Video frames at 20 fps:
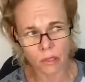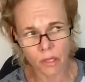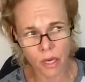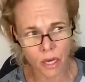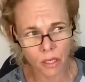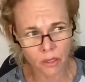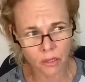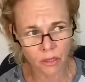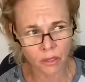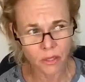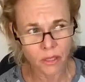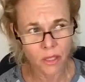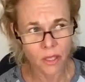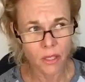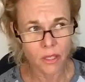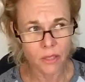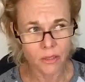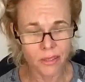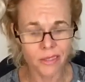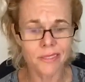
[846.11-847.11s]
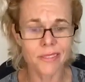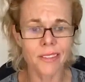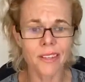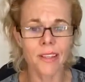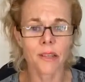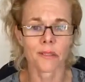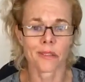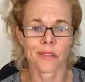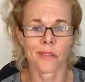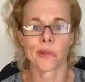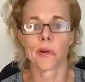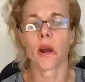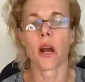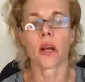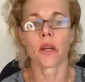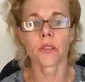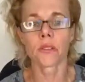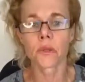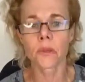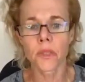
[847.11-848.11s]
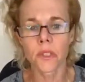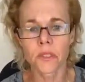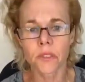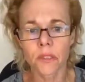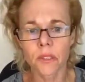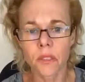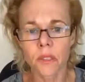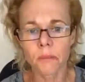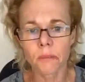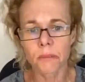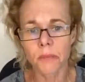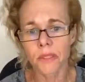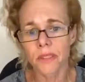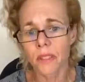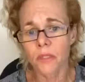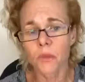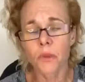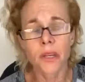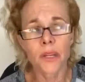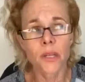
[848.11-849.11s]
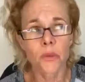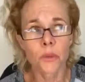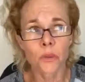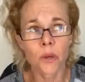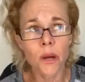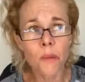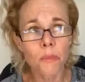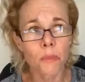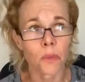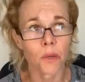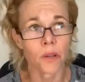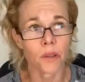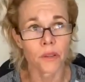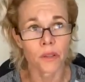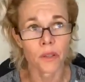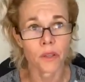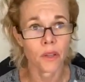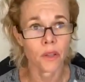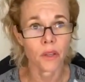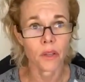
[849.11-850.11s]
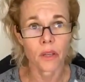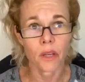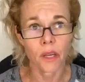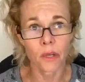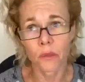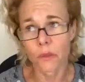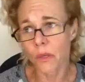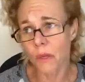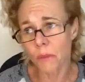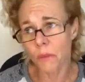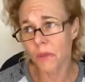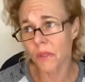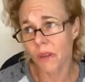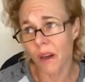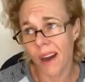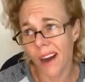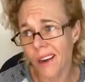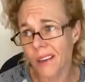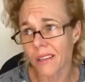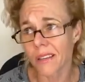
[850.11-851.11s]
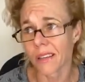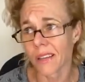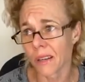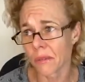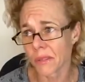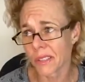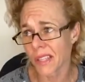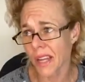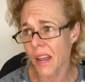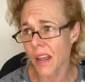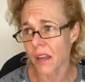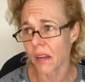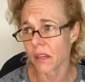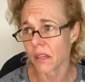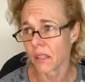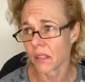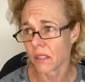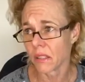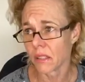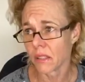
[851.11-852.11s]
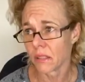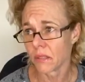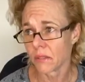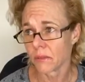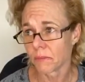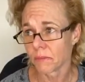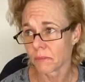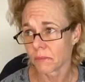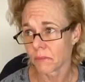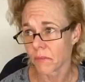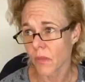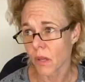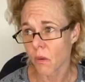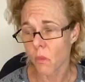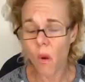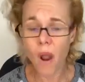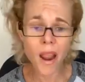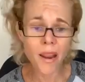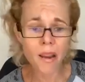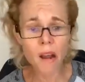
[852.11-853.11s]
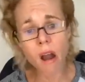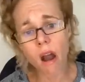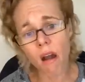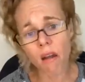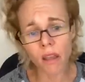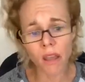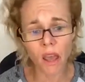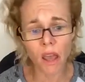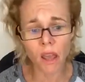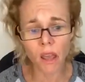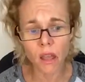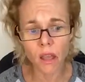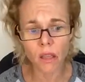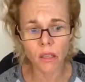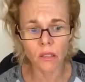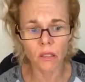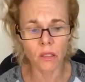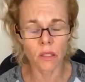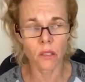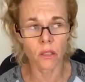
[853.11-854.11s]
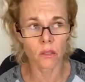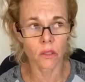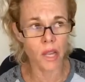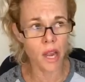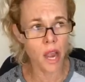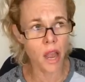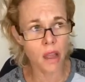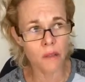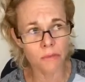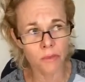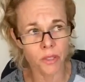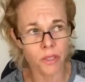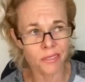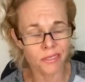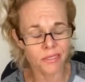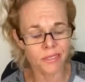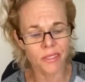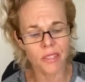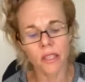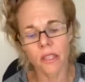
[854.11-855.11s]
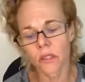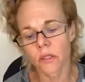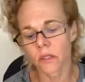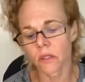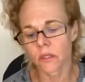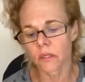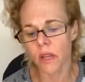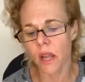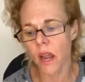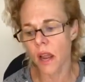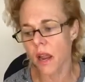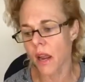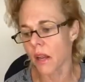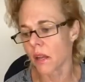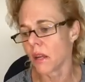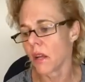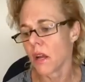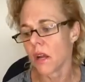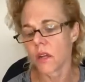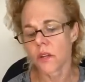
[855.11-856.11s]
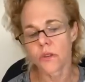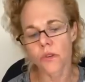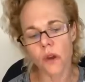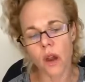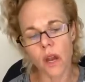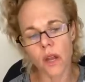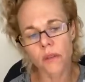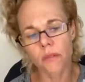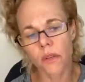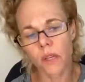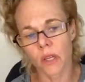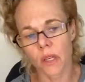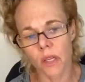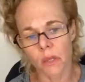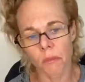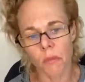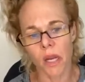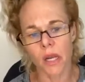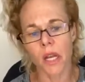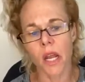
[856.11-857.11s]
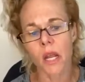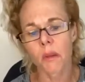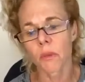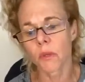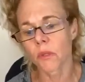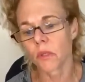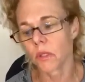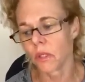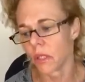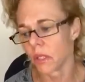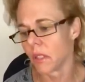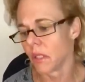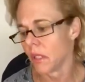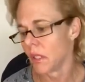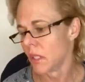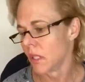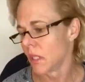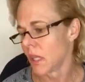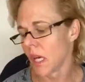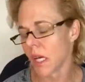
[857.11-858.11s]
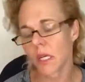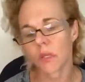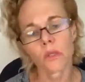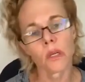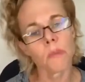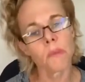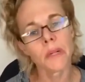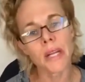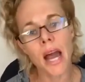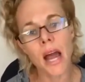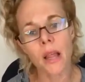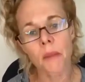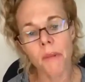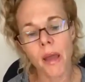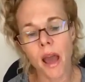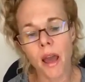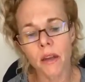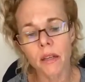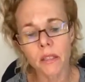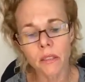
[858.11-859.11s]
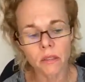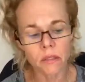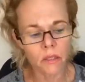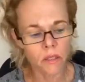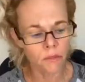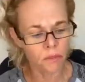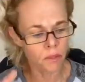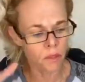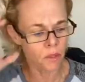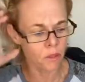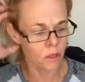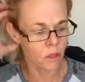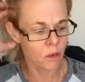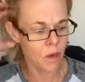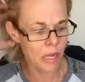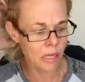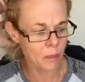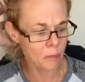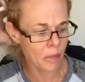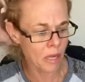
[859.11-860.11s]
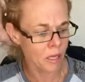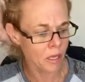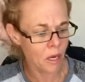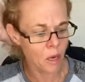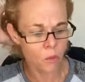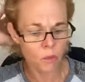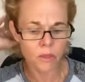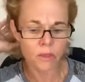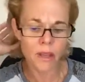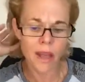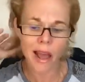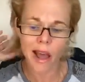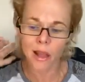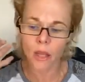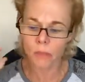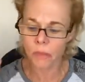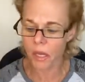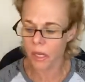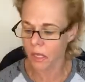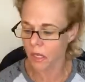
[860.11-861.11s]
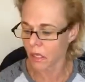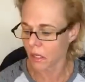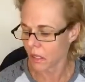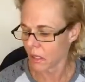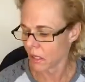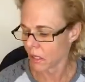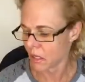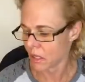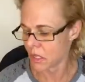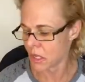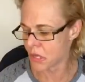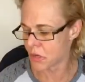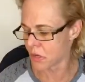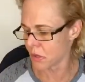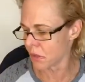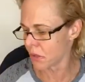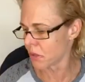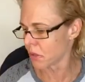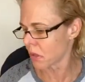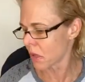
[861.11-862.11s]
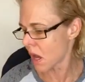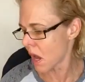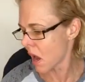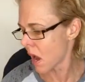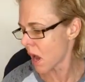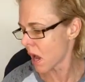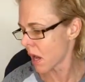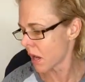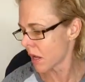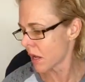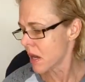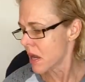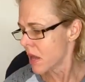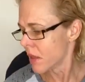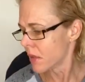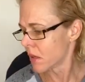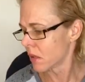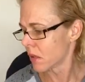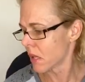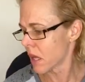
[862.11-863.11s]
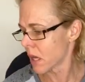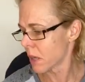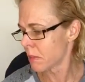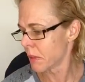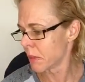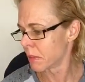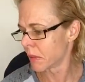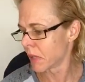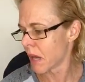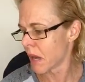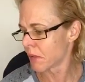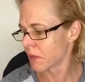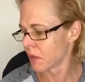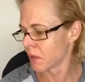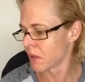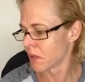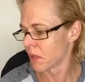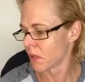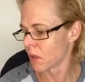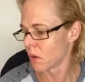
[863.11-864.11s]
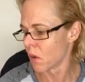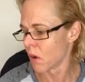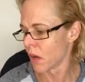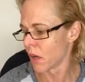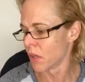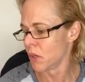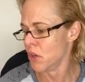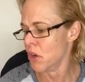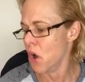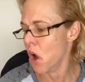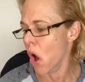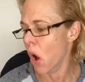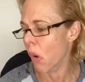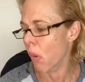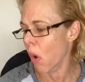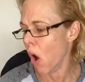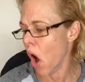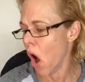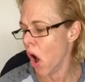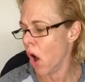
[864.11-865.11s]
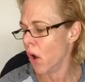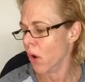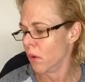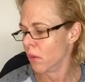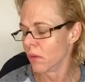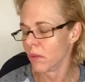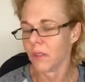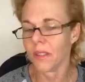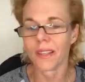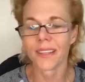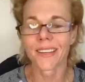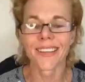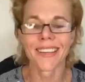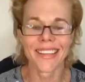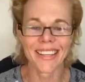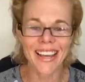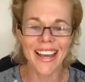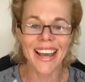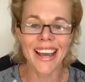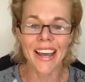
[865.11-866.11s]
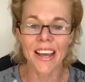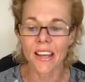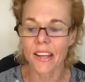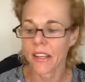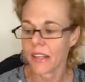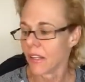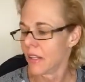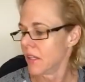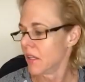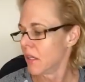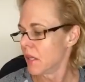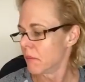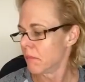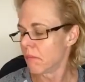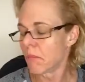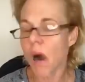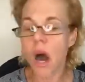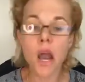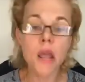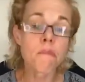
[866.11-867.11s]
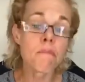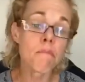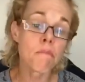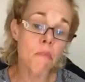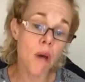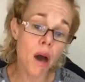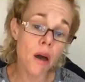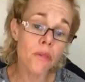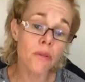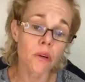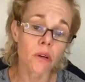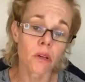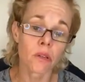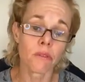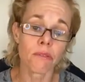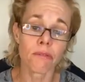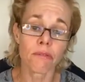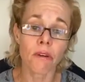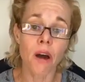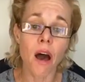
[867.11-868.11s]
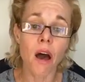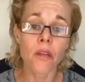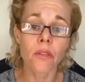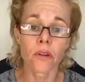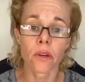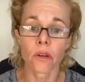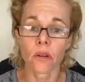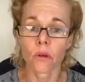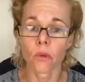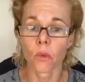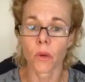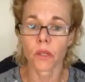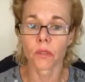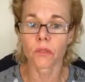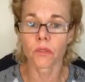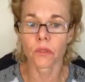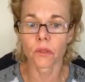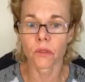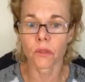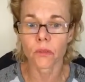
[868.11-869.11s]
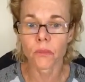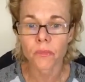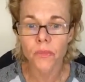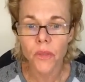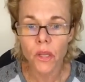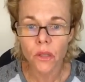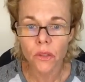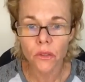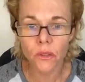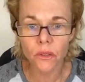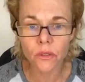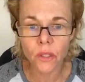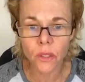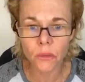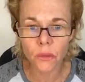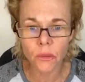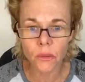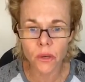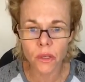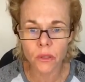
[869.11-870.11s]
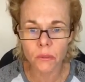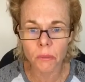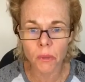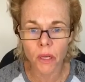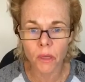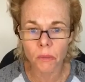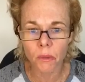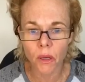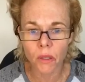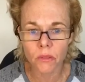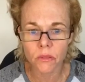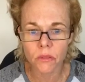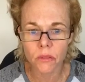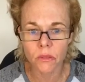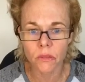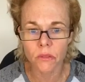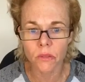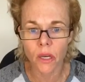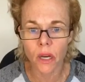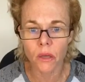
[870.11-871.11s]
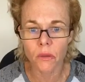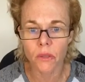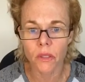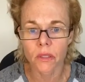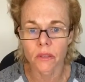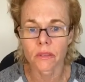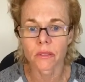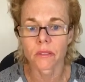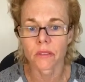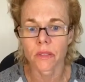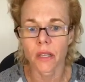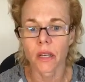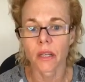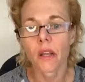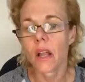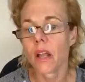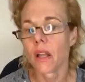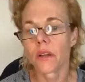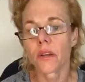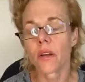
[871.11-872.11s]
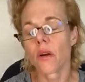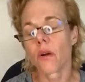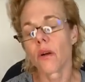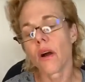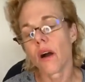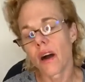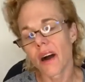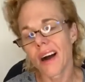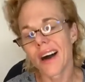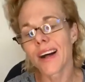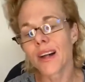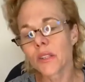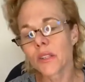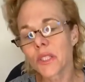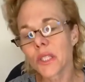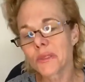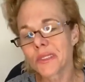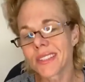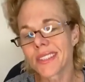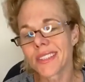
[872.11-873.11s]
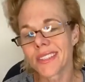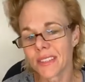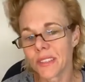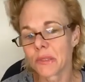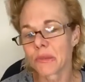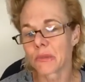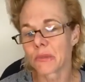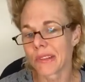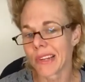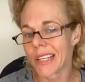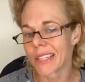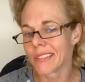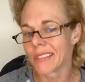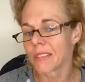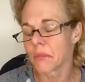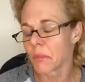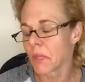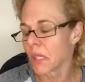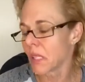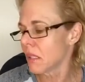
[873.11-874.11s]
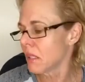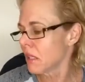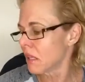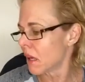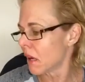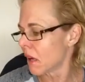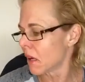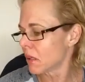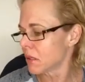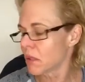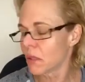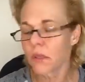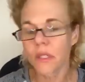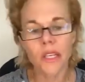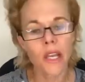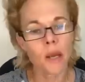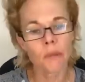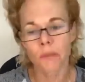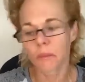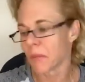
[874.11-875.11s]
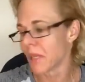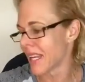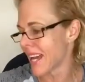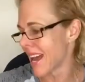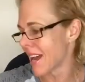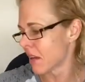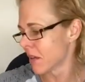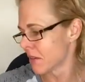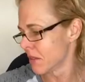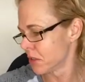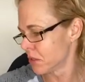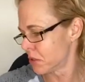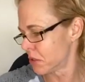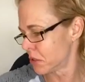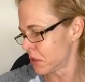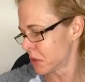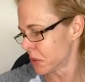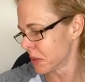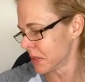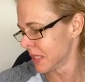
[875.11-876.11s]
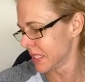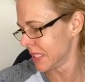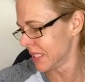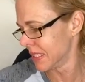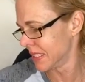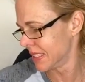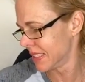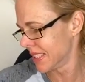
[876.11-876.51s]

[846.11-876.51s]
cracker. That's like a derogatory term, but that's what I grew up with. I grew up with honky every day. White honky, every single day driving in my neighborhood. I grew up in Allapattah. If you don't know Allapattah, I went to Allapattah Junior High. There are a lot of people out there that are going, no way. Like, yeah, my mother and father went to, you said we were raised by prostitute and drag queens. Yeah, no, Aldo didn't raise me. Aldo kept me out of the street.